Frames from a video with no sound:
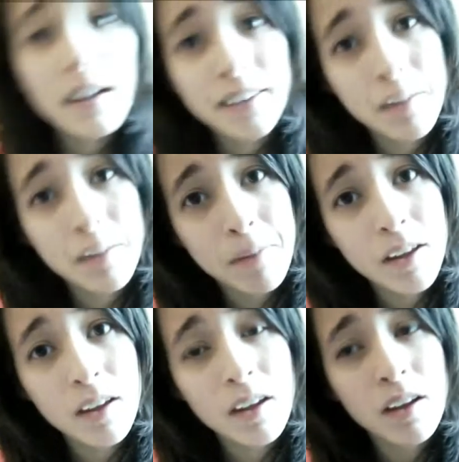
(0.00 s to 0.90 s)
like
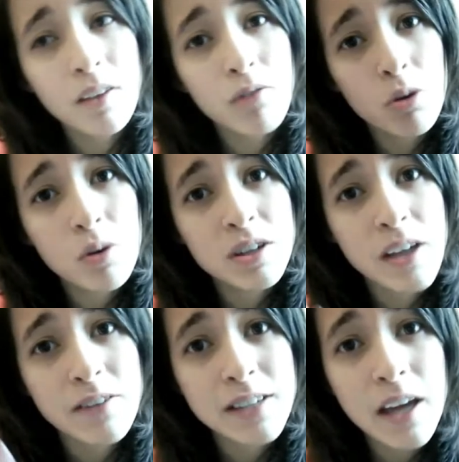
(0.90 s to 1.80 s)
many viewers
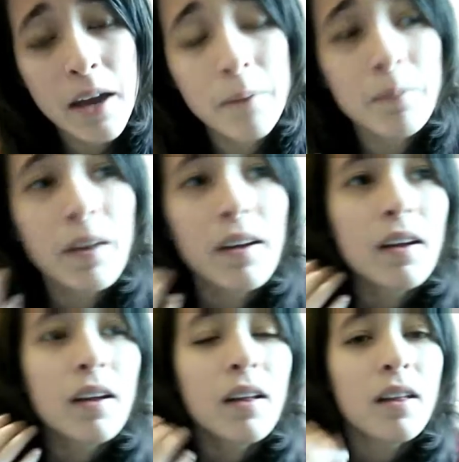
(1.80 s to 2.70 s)
have said,
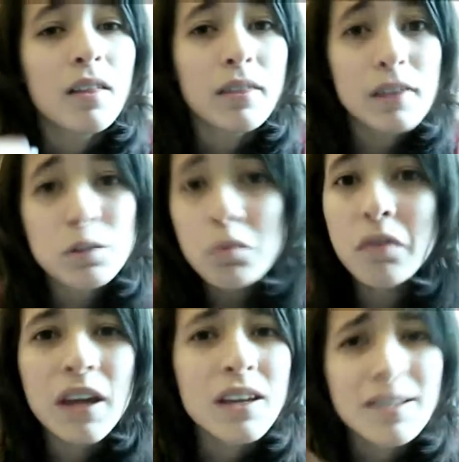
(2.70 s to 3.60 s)
this
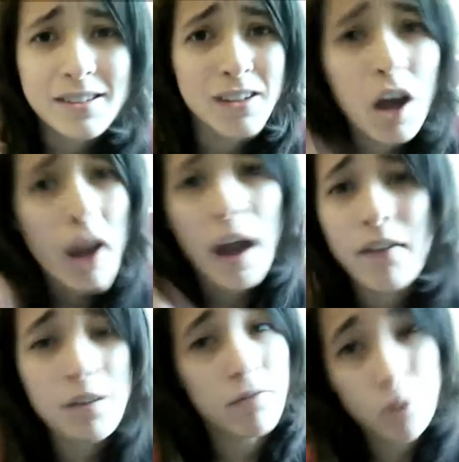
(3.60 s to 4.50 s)
movie does not
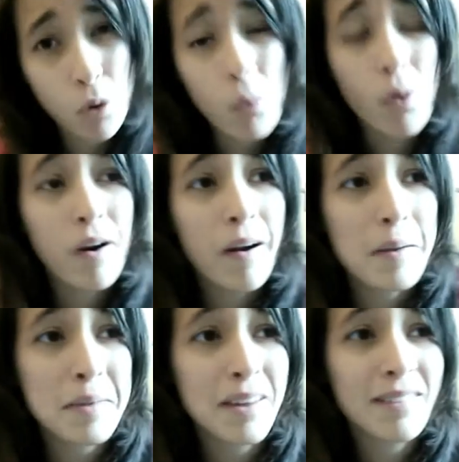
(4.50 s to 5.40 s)
have enough gore.
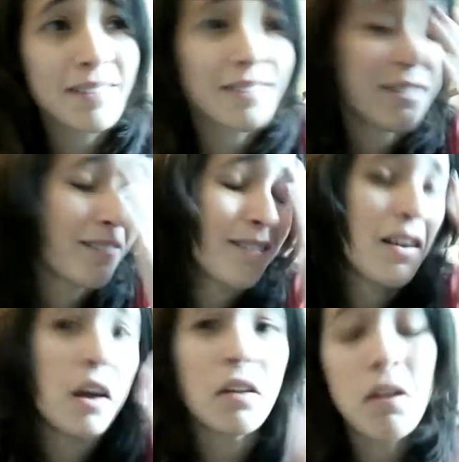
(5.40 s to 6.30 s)
I mean,
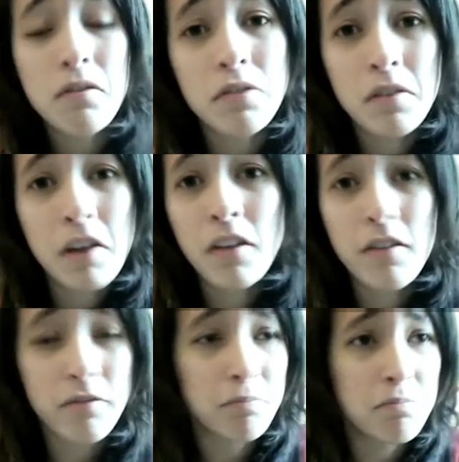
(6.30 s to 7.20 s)
I love I
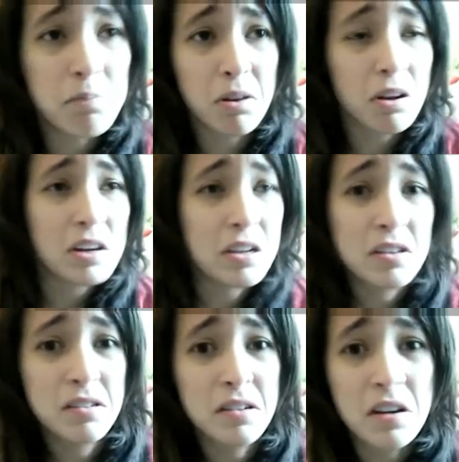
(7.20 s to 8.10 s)
love blood and
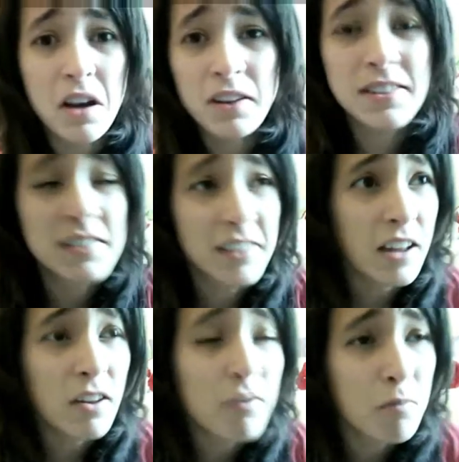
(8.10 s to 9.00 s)
guts.
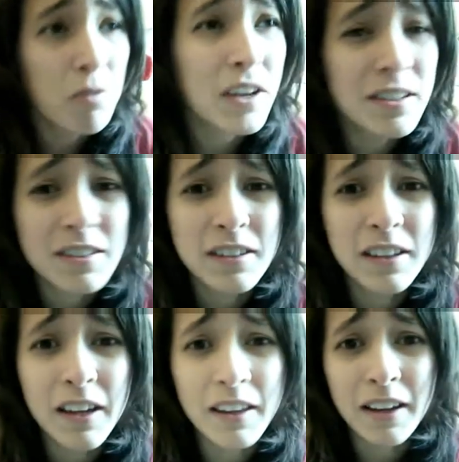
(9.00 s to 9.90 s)
I love movies
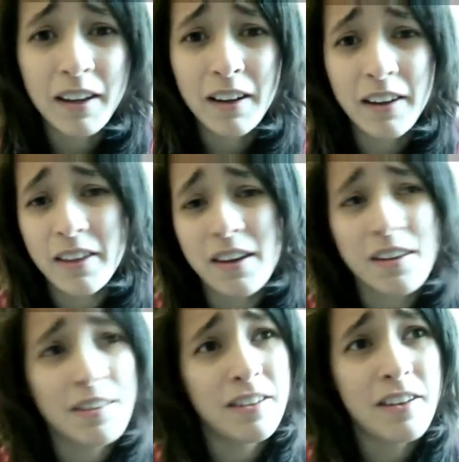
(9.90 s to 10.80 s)
like that. I think
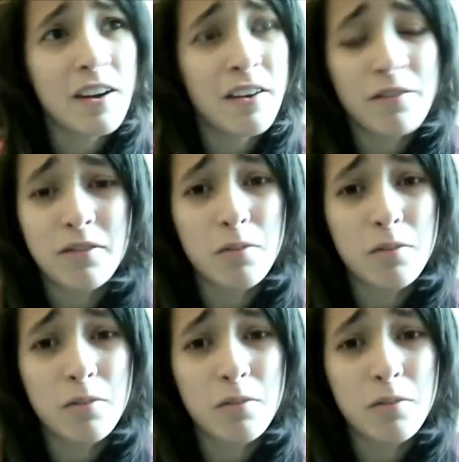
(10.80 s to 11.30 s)
they're the